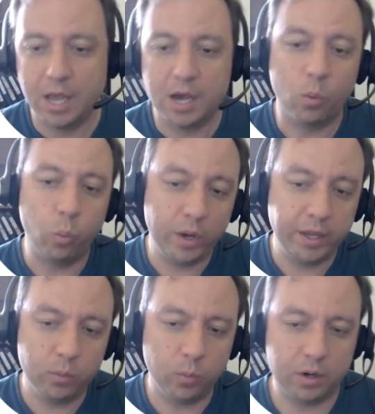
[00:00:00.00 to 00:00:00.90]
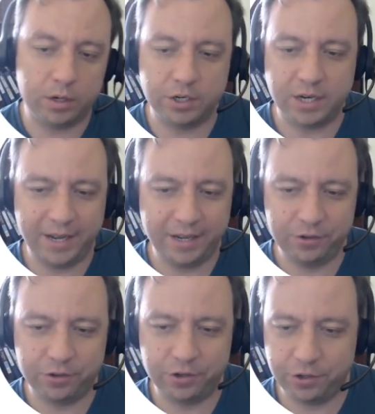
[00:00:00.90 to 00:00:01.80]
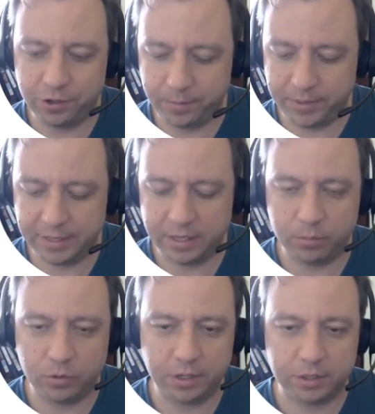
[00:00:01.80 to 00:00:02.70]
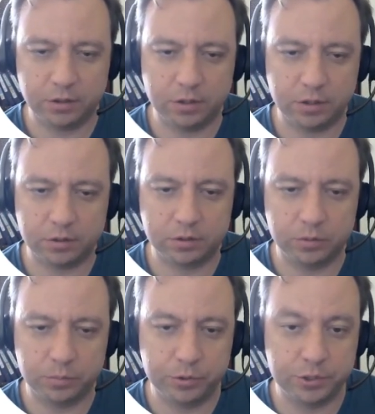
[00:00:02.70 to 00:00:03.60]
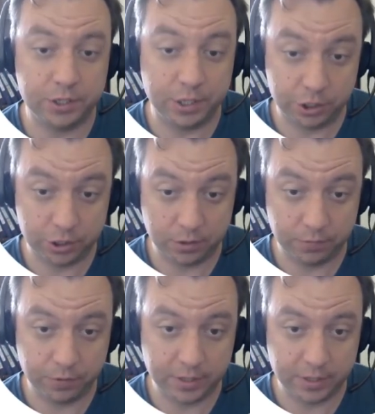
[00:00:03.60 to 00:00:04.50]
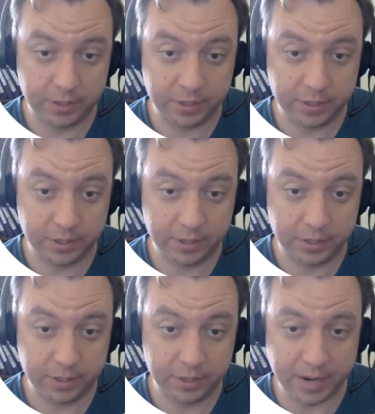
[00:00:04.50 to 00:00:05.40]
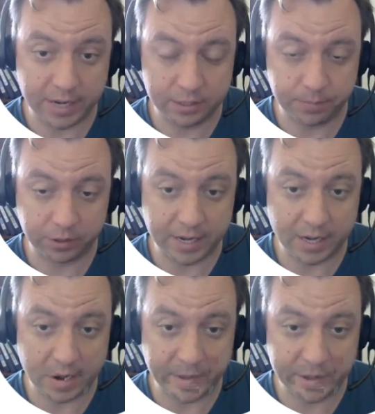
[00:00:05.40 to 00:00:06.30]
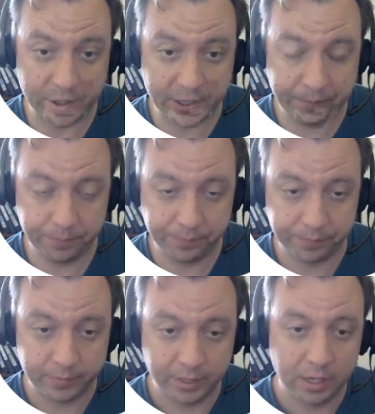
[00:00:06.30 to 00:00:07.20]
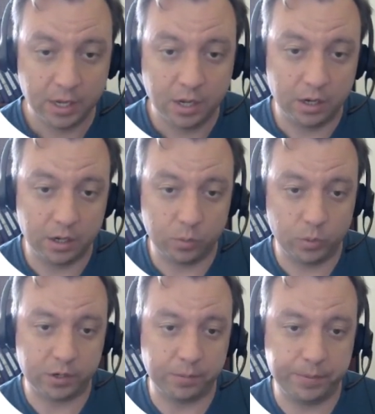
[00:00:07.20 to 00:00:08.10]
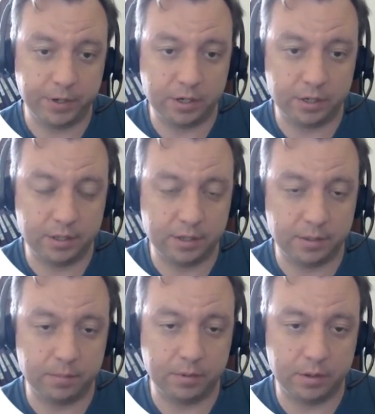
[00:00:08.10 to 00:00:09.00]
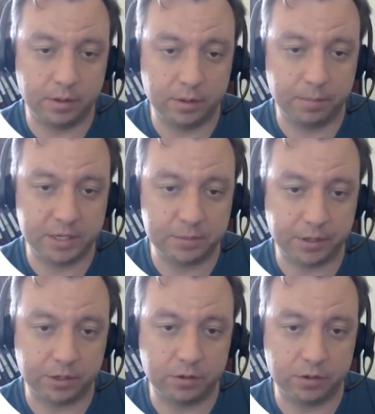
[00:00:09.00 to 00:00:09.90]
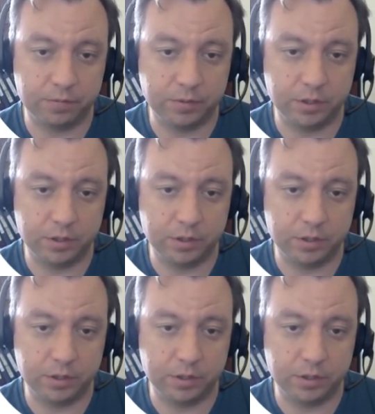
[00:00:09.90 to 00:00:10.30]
We were trying to determine their molecular composition. For that, we turned to mass spectrometry. We compared the mass spectra of the